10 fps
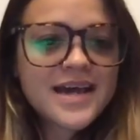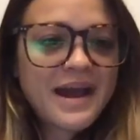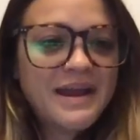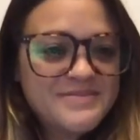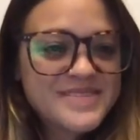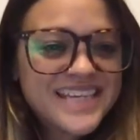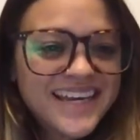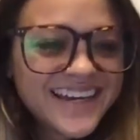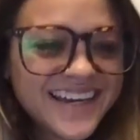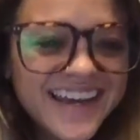times
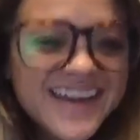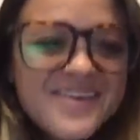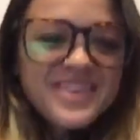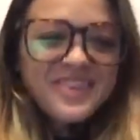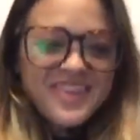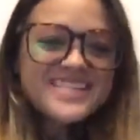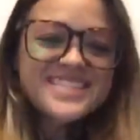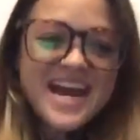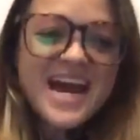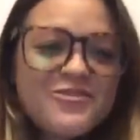the things
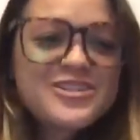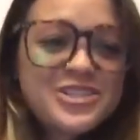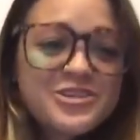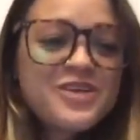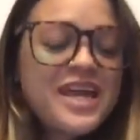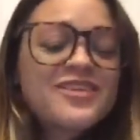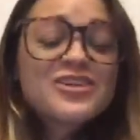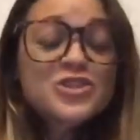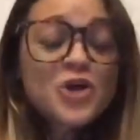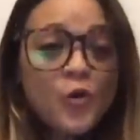that i would do and
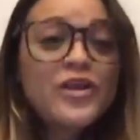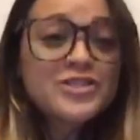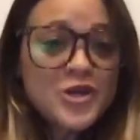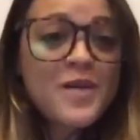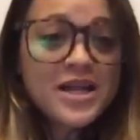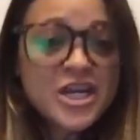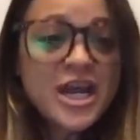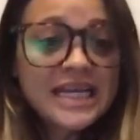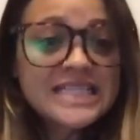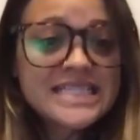there's only so much i
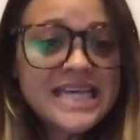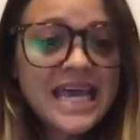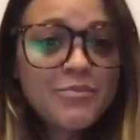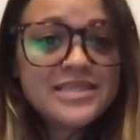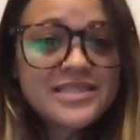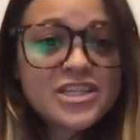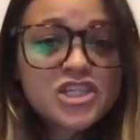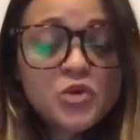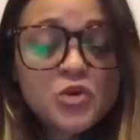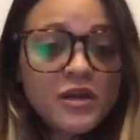can say besides
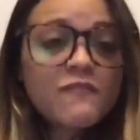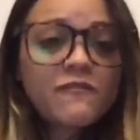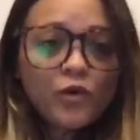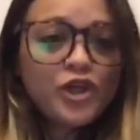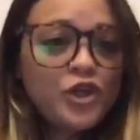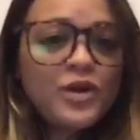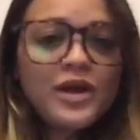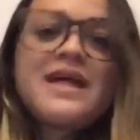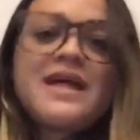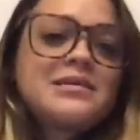doing it for you
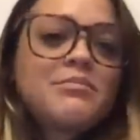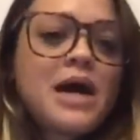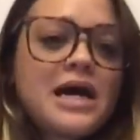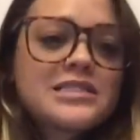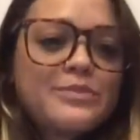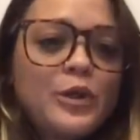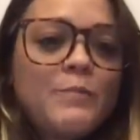and that's impossible